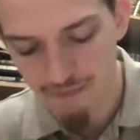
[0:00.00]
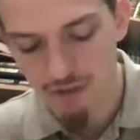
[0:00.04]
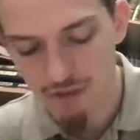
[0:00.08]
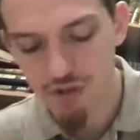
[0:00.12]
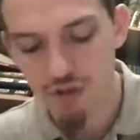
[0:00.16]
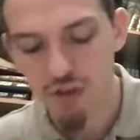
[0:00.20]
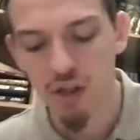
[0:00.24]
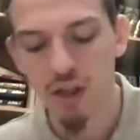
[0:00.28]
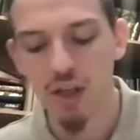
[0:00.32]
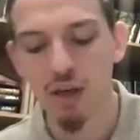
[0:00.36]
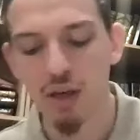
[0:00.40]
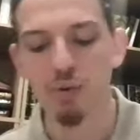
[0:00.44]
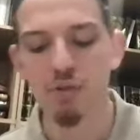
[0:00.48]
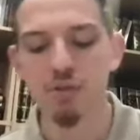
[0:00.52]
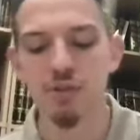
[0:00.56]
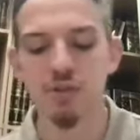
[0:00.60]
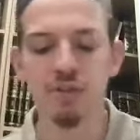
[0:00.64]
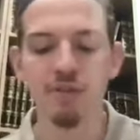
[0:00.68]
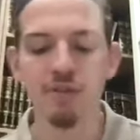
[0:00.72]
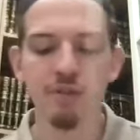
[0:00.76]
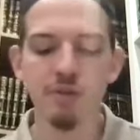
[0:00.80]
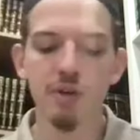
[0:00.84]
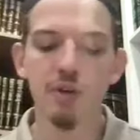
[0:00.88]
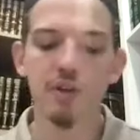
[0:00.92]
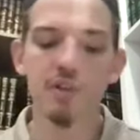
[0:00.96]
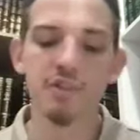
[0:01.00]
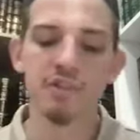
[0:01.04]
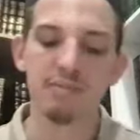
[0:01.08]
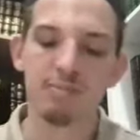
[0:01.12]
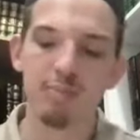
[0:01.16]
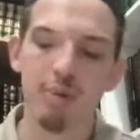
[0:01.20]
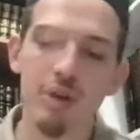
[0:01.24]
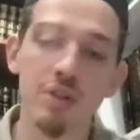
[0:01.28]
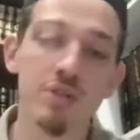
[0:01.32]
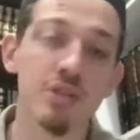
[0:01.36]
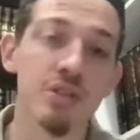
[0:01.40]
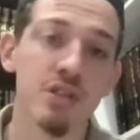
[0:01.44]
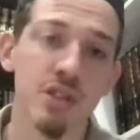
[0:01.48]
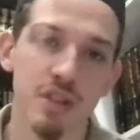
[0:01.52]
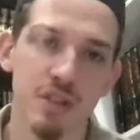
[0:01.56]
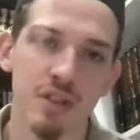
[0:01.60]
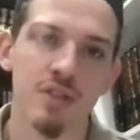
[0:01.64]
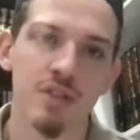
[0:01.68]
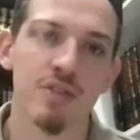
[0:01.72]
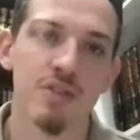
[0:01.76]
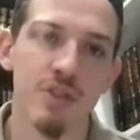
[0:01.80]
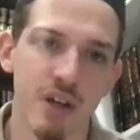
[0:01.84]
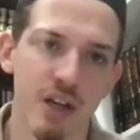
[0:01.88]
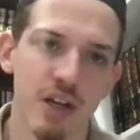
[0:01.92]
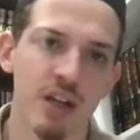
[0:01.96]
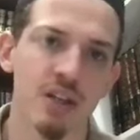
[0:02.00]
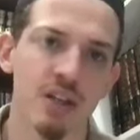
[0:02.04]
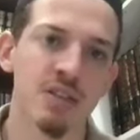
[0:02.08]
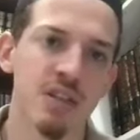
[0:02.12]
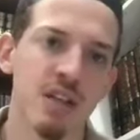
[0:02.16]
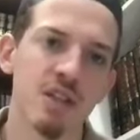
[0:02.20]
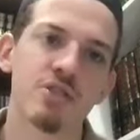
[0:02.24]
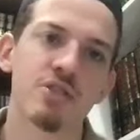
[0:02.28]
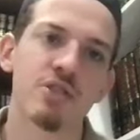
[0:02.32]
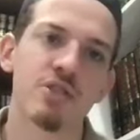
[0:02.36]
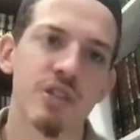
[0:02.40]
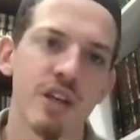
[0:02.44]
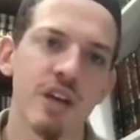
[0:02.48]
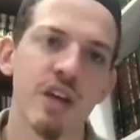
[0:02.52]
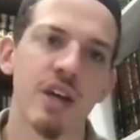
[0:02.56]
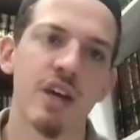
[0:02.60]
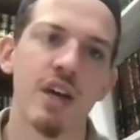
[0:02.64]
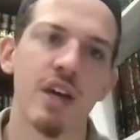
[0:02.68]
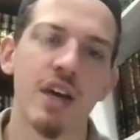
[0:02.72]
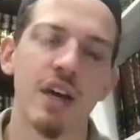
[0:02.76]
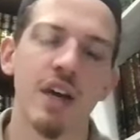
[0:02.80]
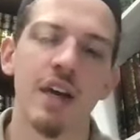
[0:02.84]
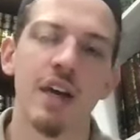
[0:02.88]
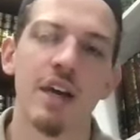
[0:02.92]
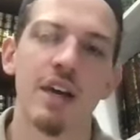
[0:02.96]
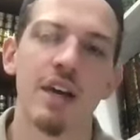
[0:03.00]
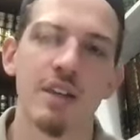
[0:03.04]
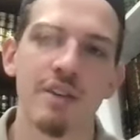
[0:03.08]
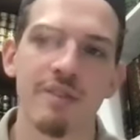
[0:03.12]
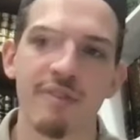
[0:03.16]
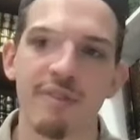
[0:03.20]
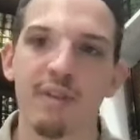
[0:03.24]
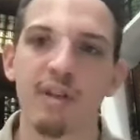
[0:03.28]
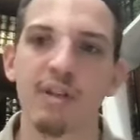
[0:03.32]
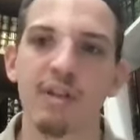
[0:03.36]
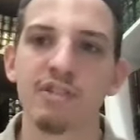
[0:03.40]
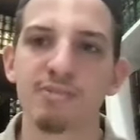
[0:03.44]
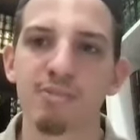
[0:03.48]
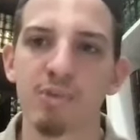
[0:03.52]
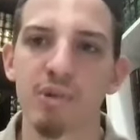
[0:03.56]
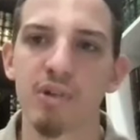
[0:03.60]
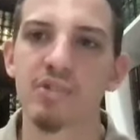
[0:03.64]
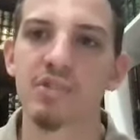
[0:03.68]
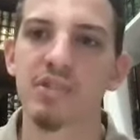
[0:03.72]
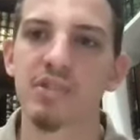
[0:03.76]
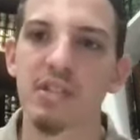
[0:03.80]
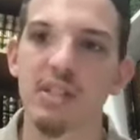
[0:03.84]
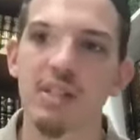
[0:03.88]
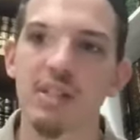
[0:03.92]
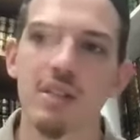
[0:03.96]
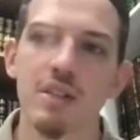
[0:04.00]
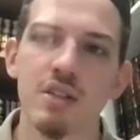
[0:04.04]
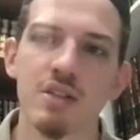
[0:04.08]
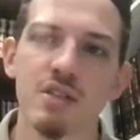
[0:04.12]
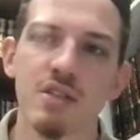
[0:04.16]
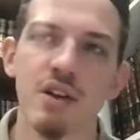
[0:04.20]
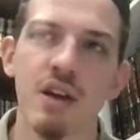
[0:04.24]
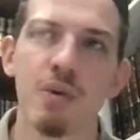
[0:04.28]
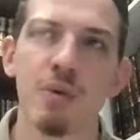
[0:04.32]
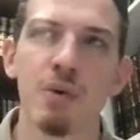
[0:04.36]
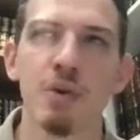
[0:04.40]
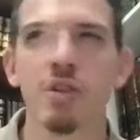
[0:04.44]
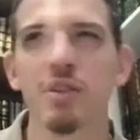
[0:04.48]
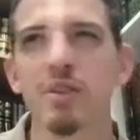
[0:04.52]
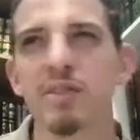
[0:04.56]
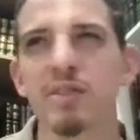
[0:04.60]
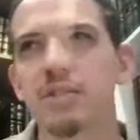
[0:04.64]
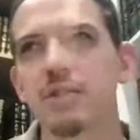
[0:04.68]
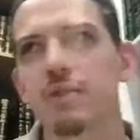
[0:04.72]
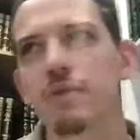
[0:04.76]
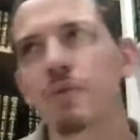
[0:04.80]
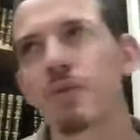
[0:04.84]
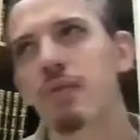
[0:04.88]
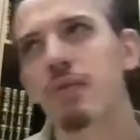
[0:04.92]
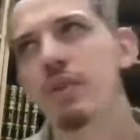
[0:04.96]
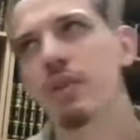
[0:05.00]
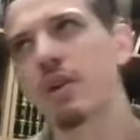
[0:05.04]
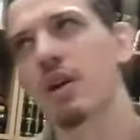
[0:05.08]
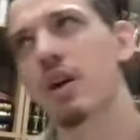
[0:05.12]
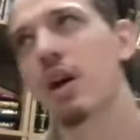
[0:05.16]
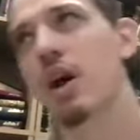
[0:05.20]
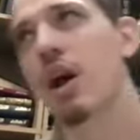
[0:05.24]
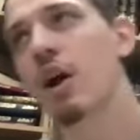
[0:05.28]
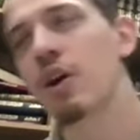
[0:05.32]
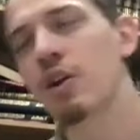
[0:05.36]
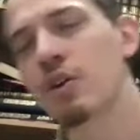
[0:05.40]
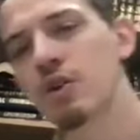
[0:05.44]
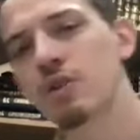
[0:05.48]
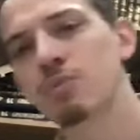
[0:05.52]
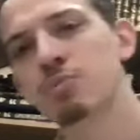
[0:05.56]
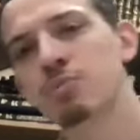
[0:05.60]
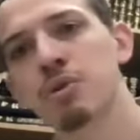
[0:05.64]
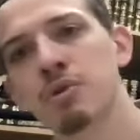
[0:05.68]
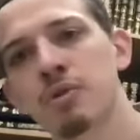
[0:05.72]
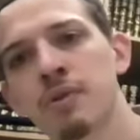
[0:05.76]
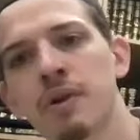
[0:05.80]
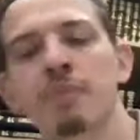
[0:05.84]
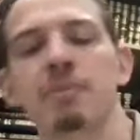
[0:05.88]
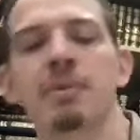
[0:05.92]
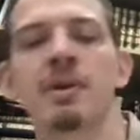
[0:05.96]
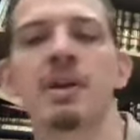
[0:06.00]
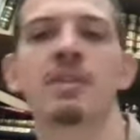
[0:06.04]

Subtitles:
So he was the first person, right? Essentially, the first person, right, which is arguable, right?